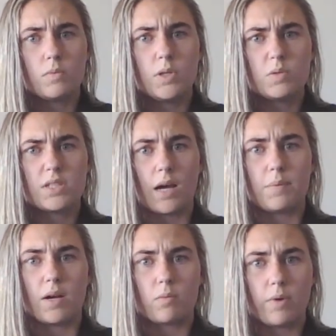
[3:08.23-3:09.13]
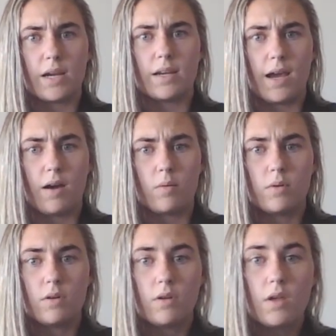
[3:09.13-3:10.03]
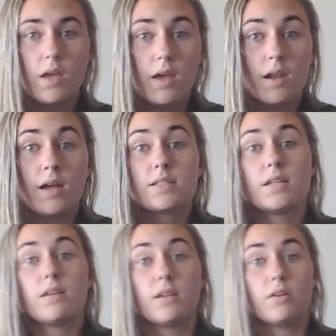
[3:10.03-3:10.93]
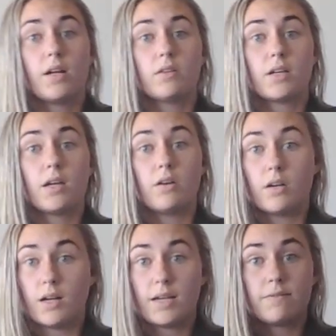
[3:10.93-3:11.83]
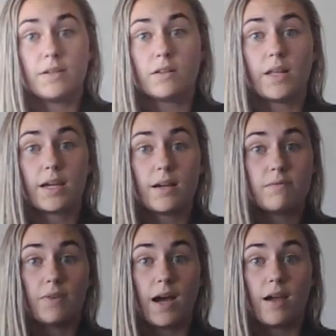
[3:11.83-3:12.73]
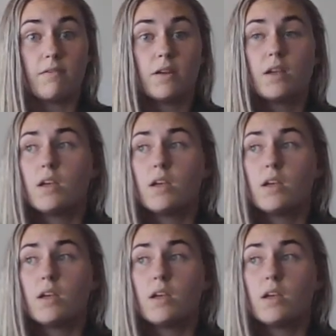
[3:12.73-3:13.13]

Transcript: you stop that right now." And I stand there and I look at her and I feel like I'm 5.